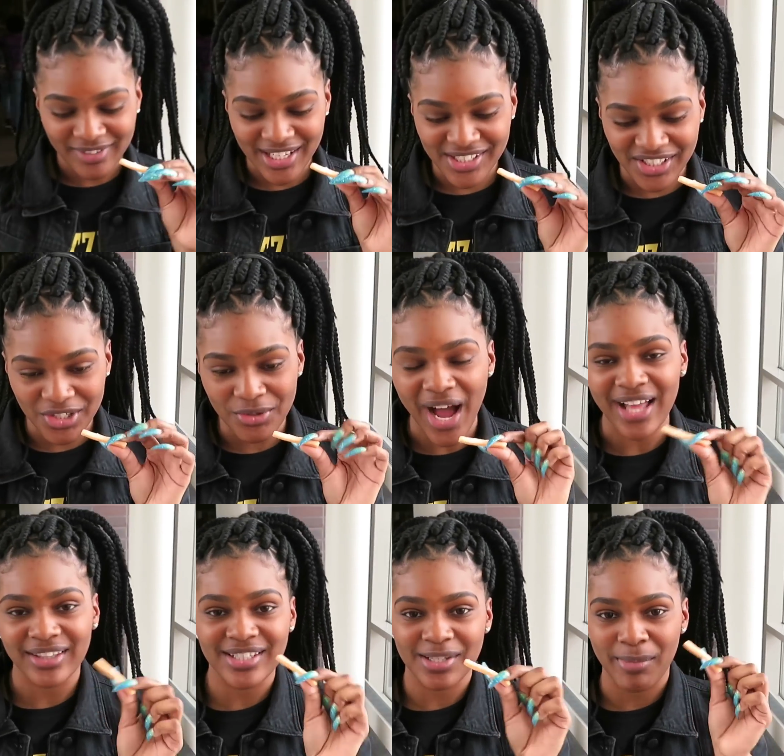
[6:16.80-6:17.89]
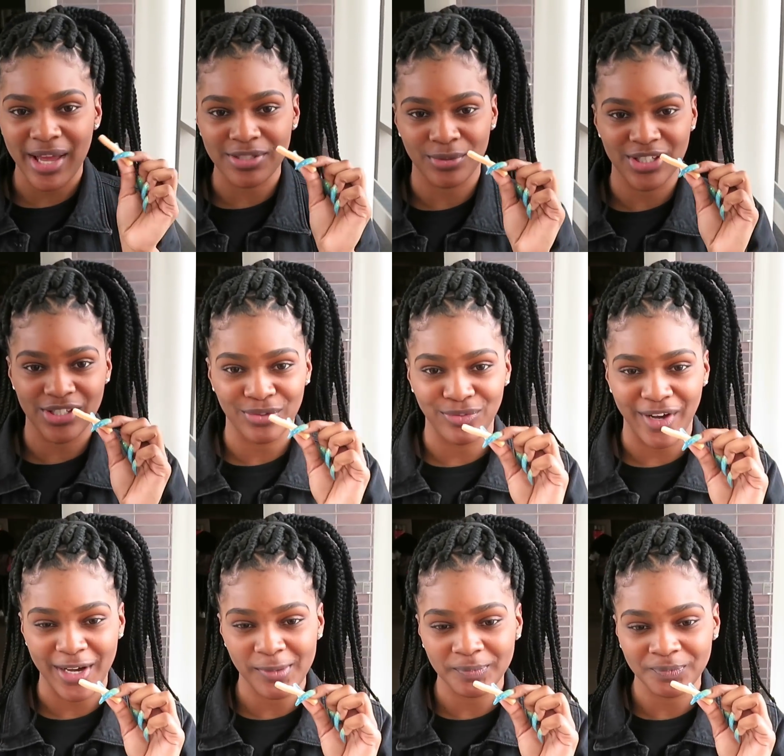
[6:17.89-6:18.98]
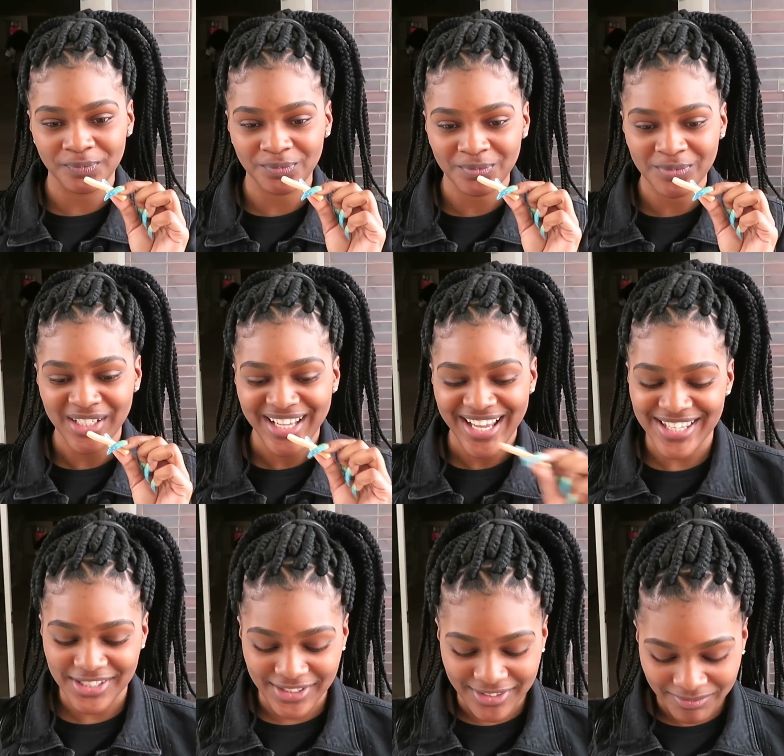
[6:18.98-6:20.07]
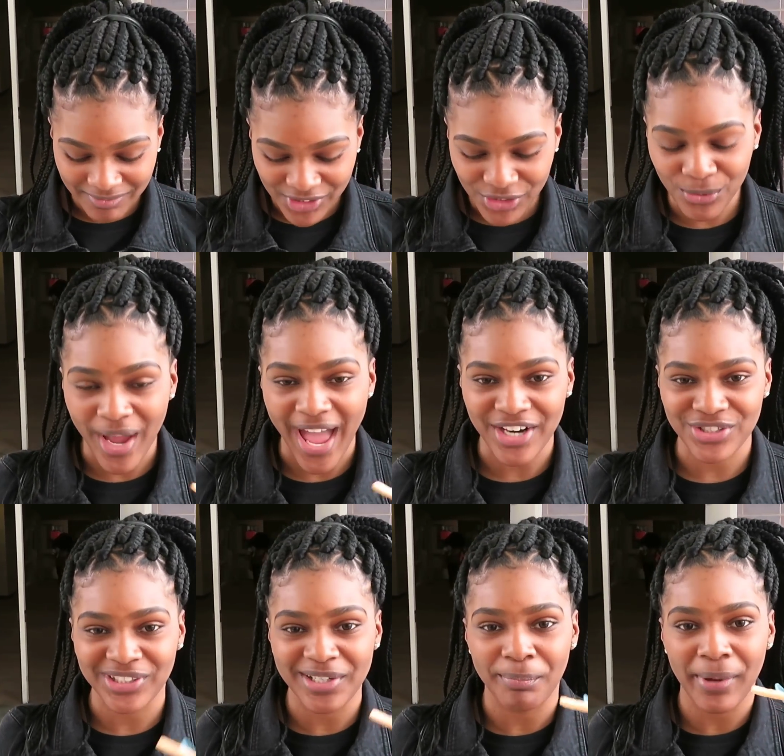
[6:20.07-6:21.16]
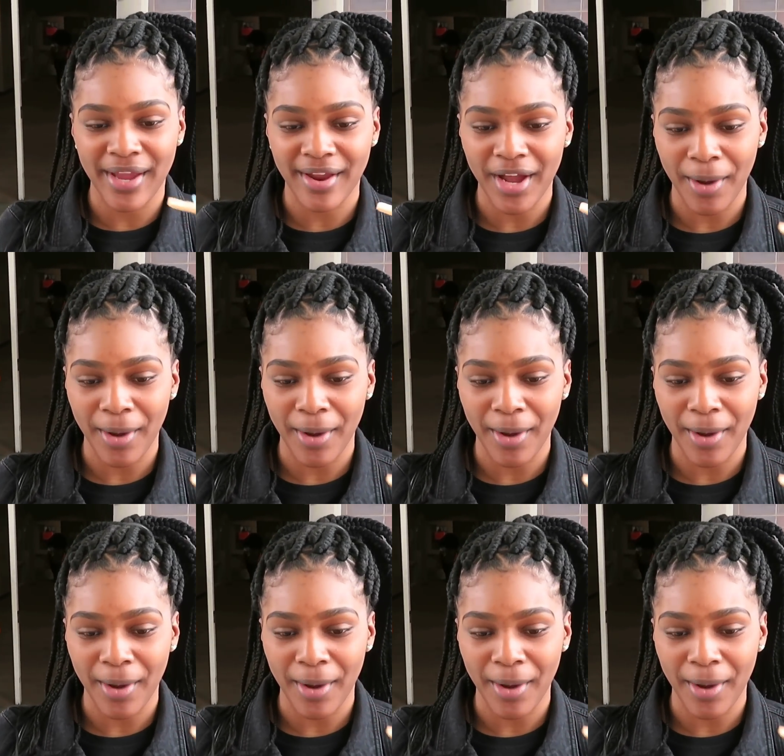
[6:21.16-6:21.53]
It's cute. This is the best one so far. It's you actually pair